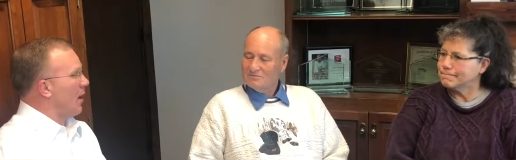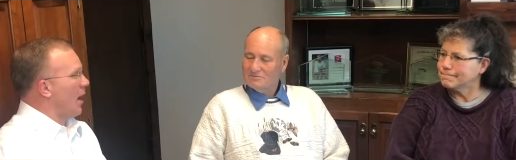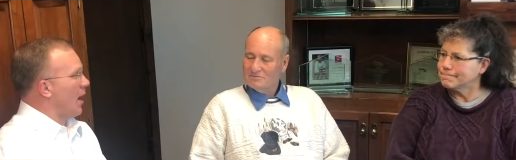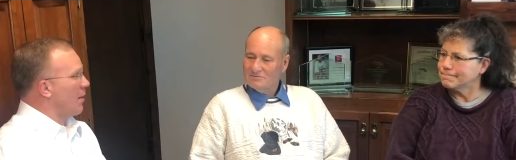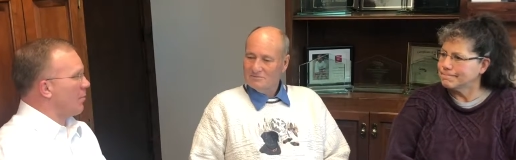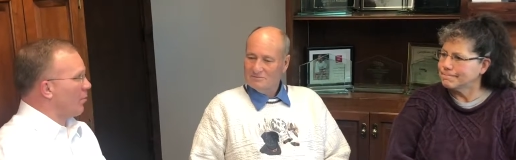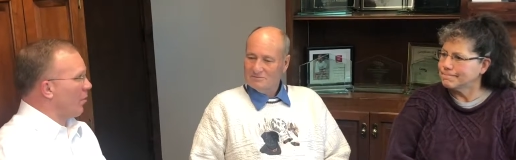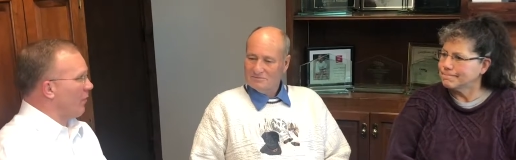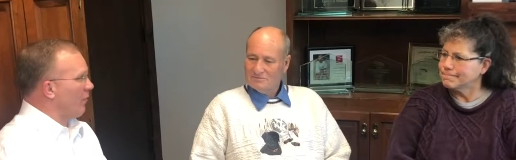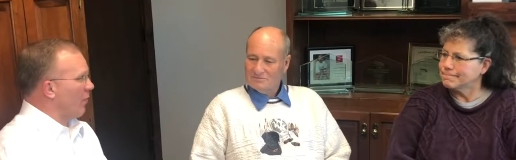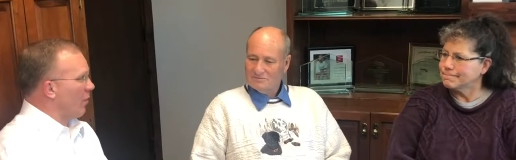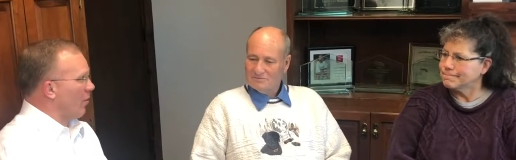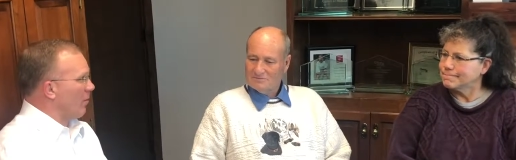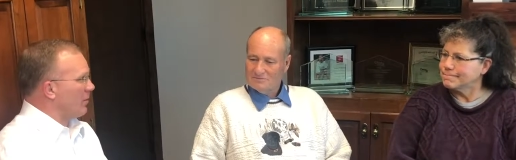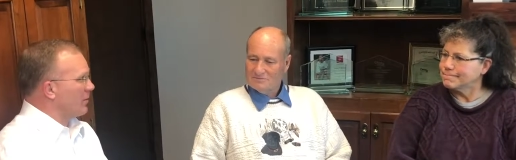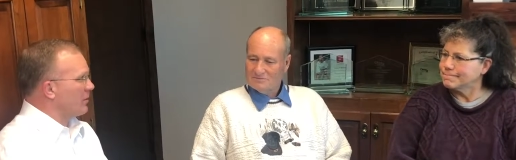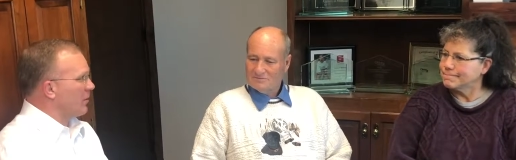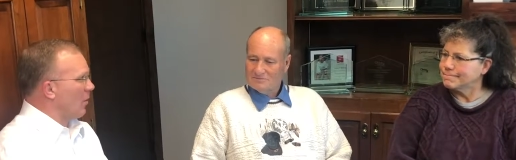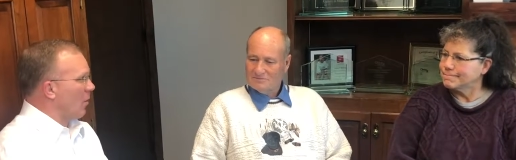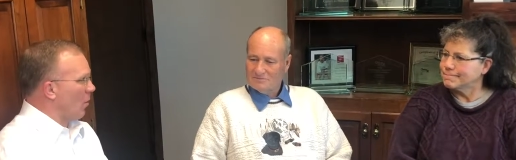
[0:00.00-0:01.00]
Speaker 1: uh, high
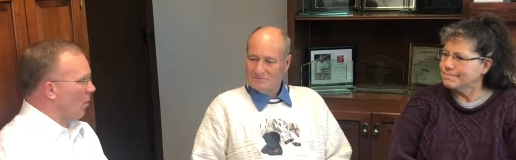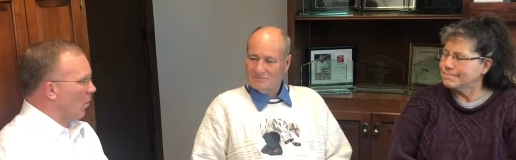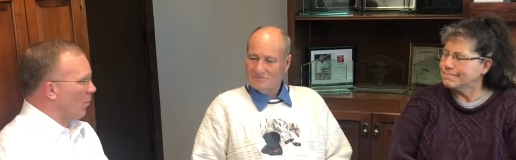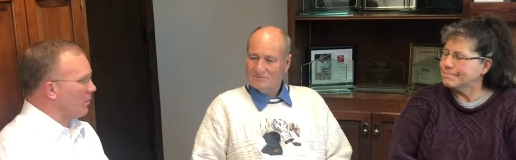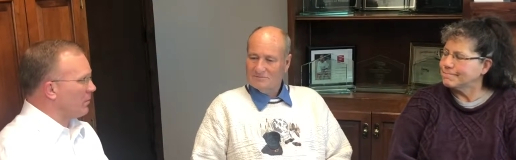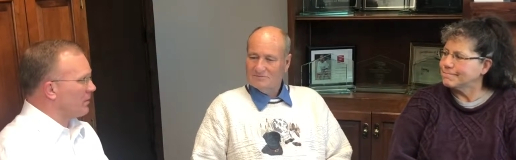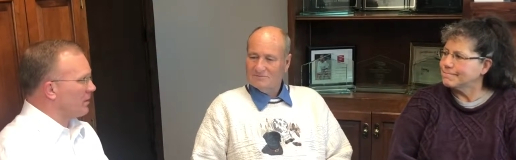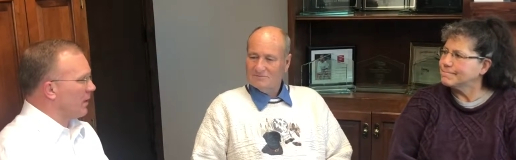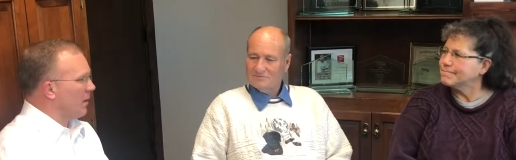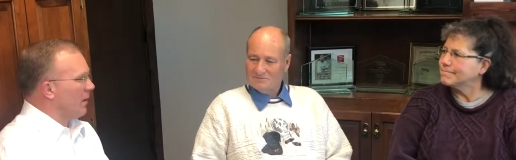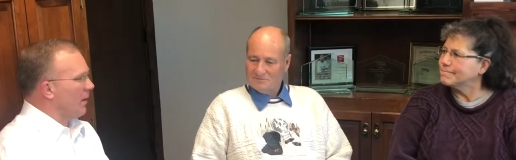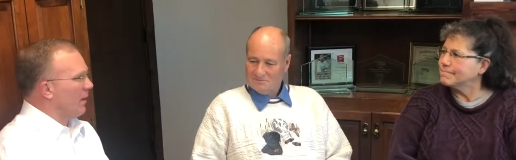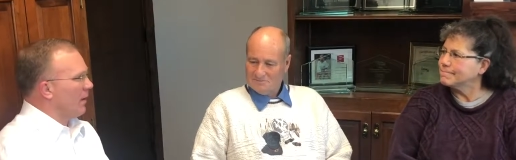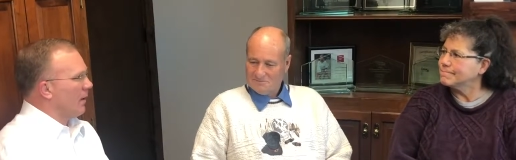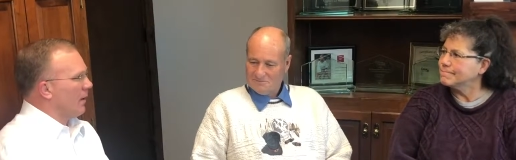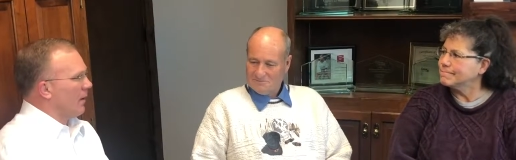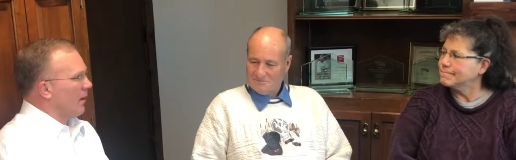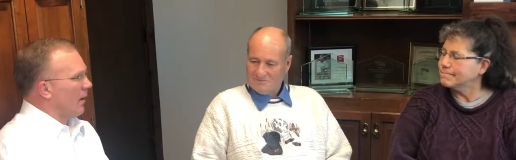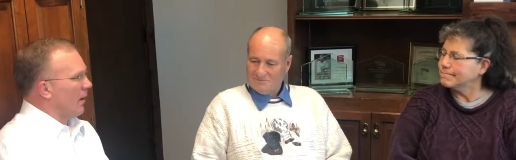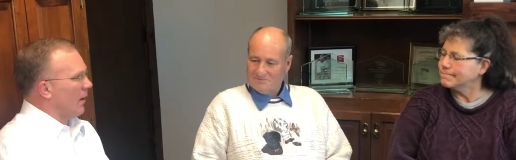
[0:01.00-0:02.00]
performance homes.
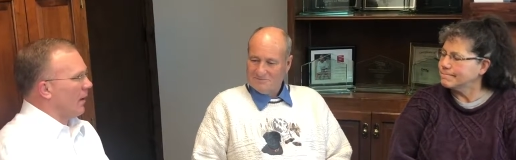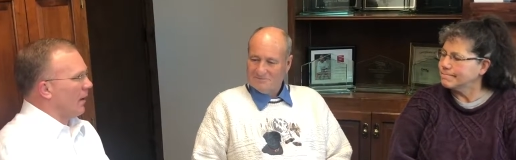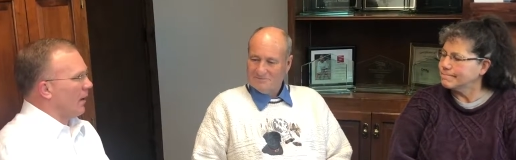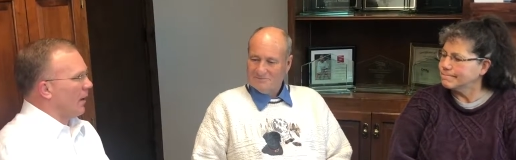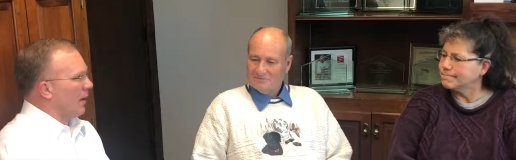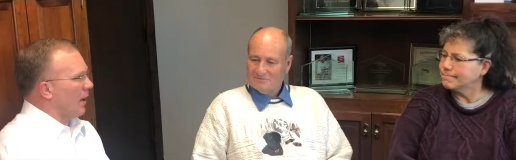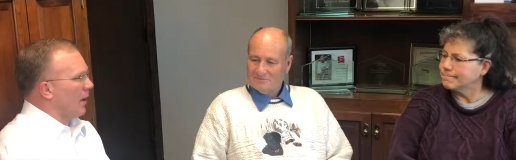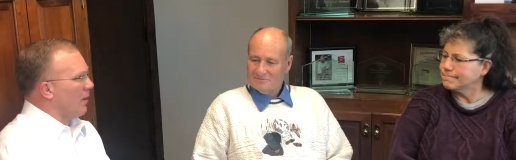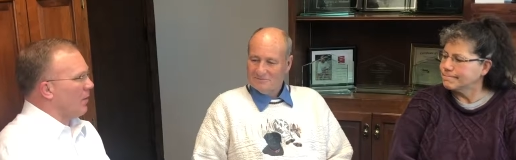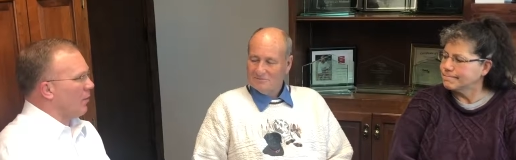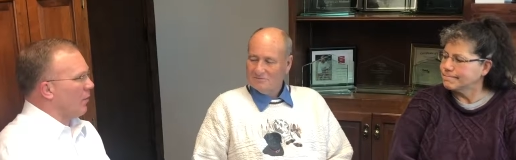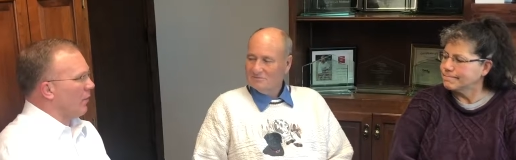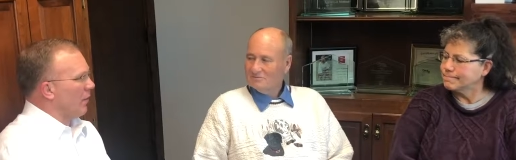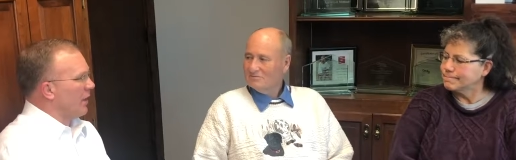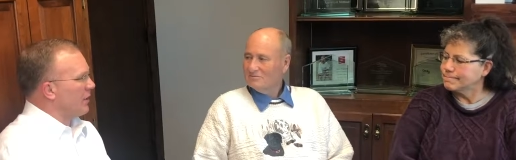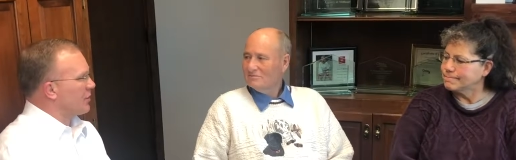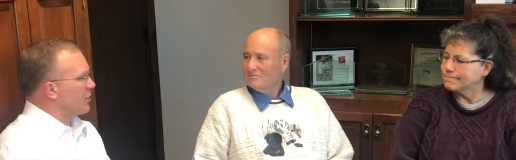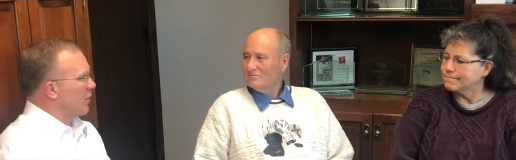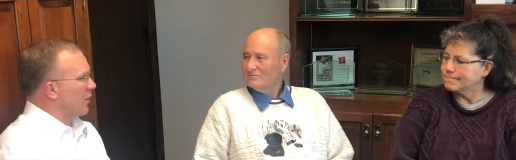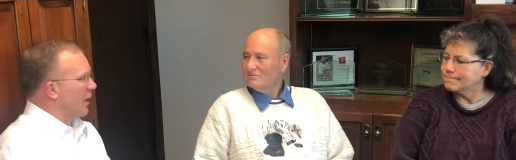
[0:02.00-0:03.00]
Uh, and I know
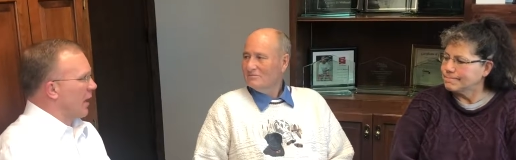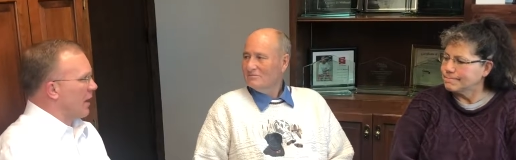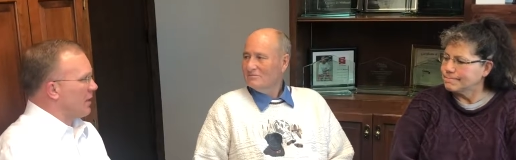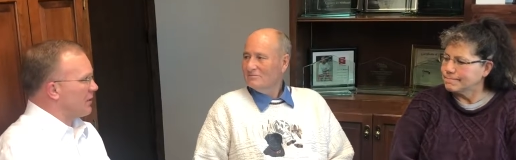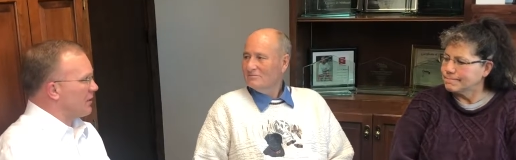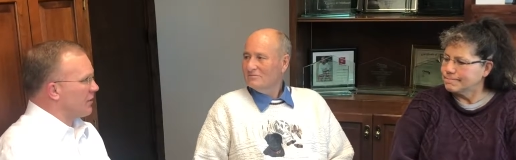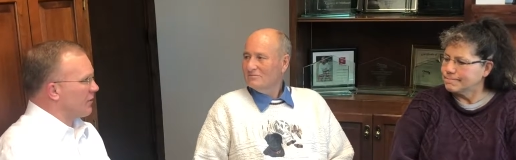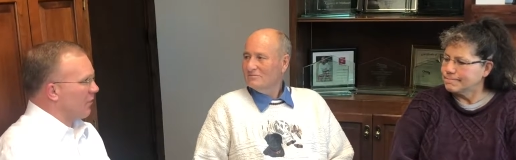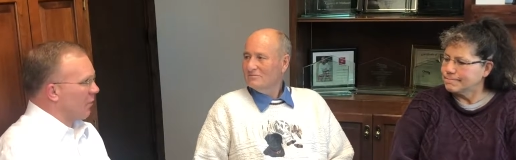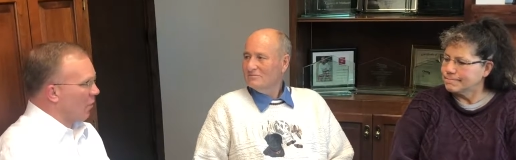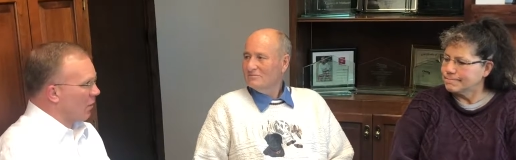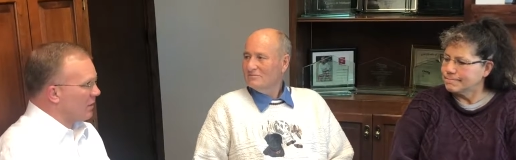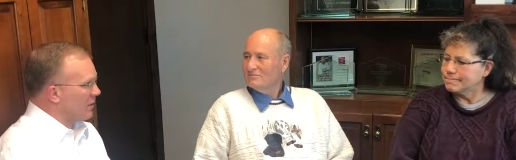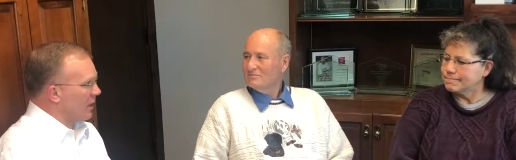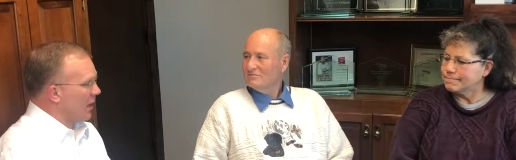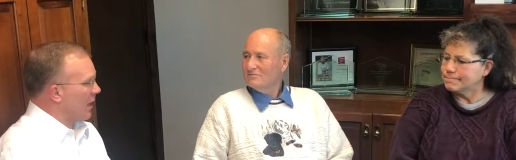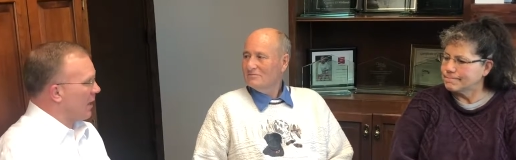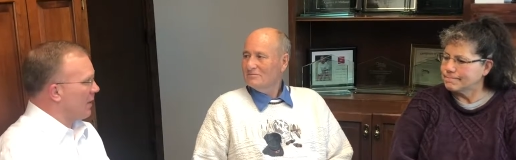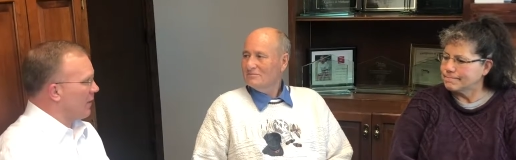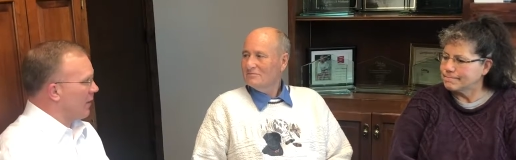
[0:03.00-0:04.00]
that's your guys'
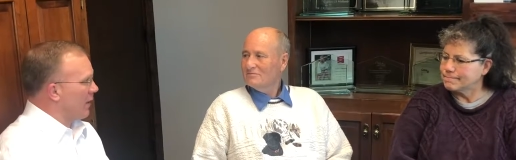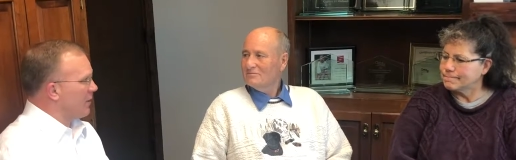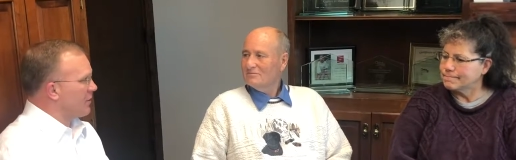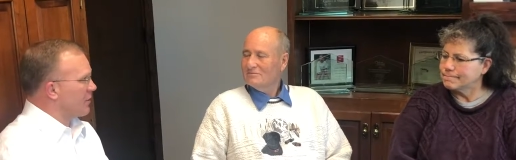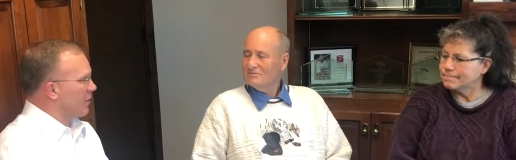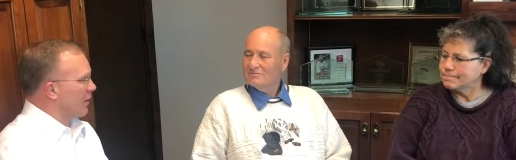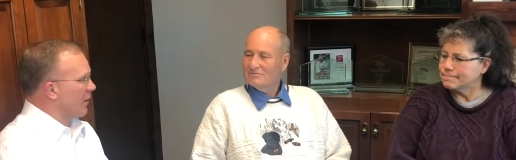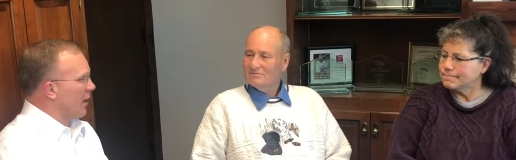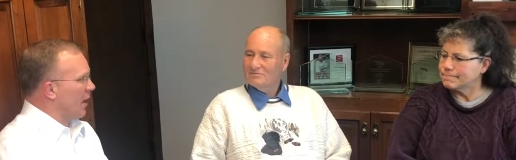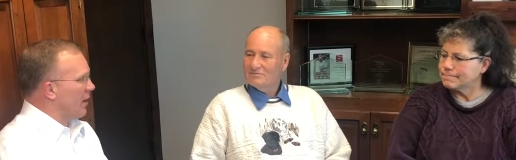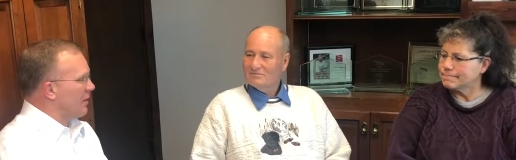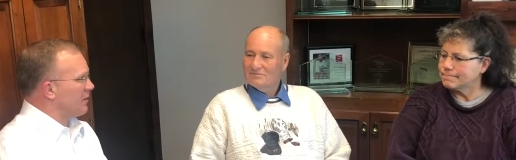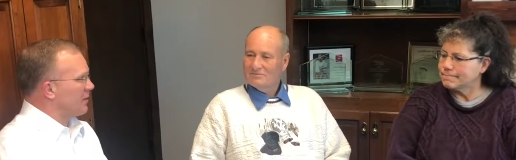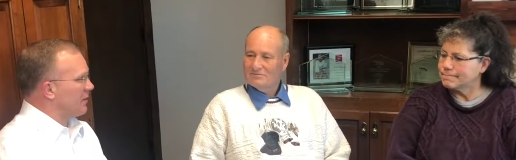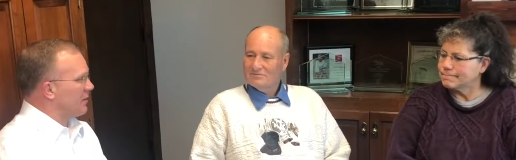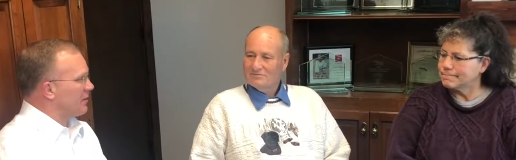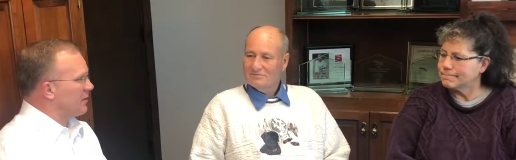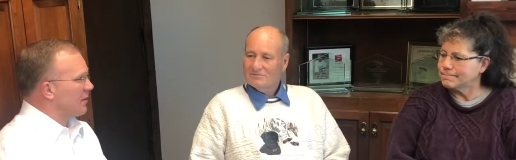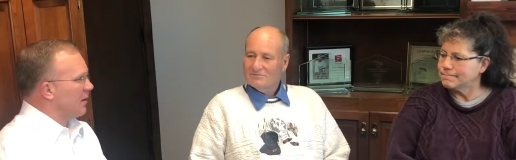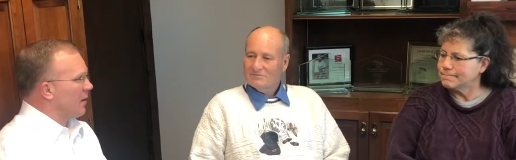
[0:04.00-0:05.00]
forte and that's your
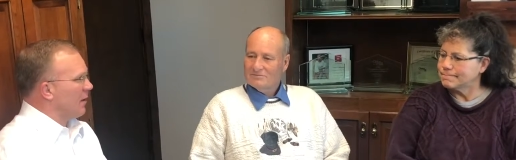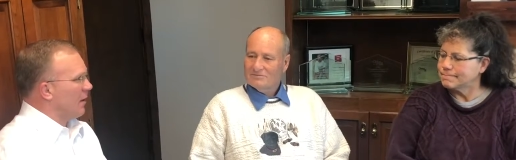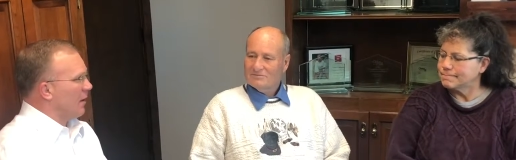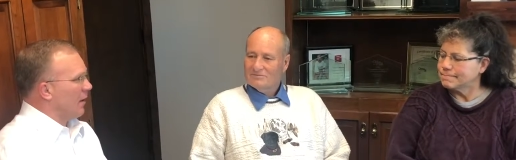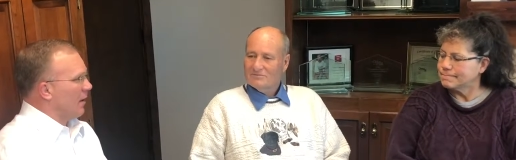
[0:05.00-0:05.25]
guys'